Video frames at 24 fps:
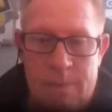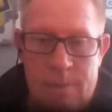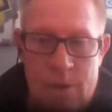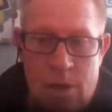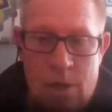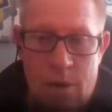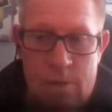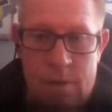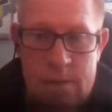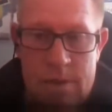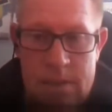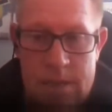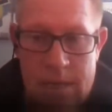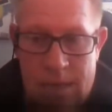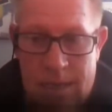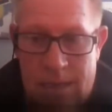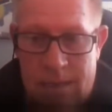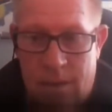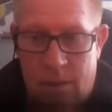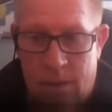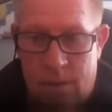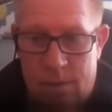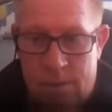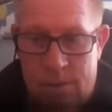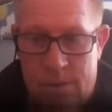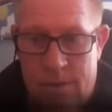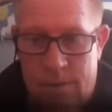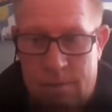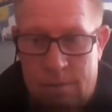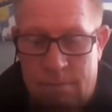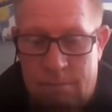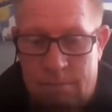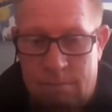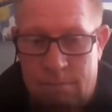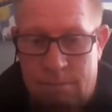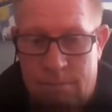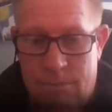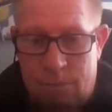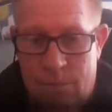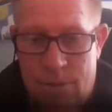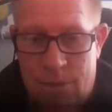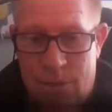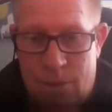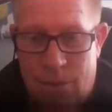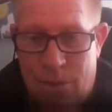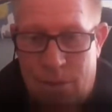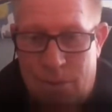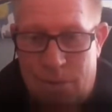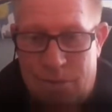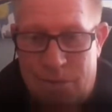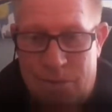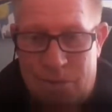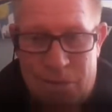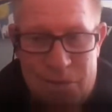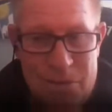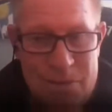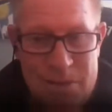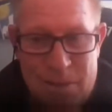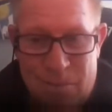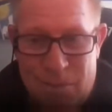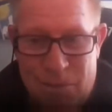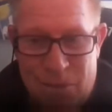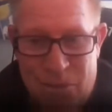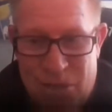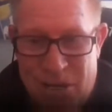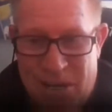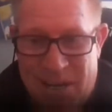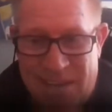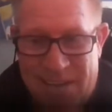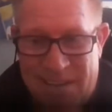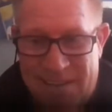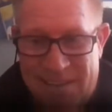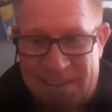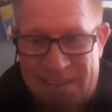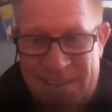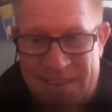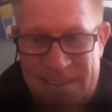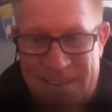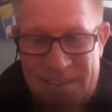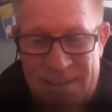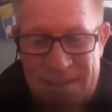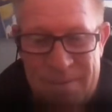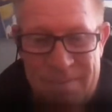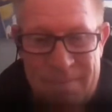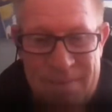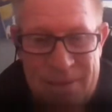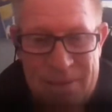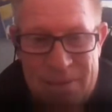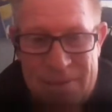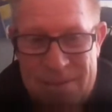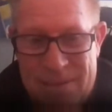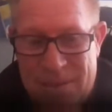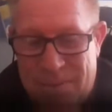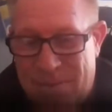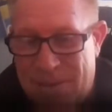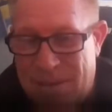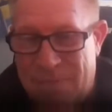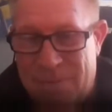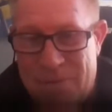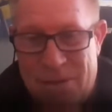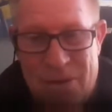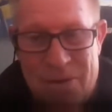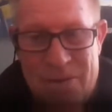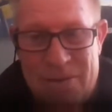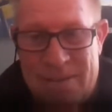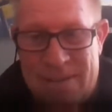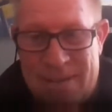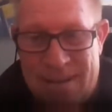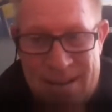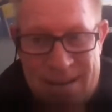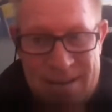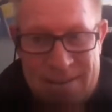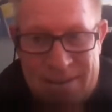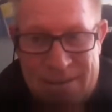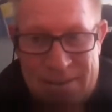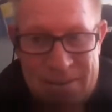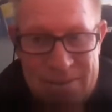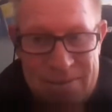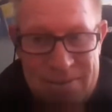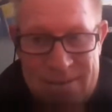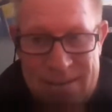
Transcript: owners like those. So just double check because sometimes owners like those.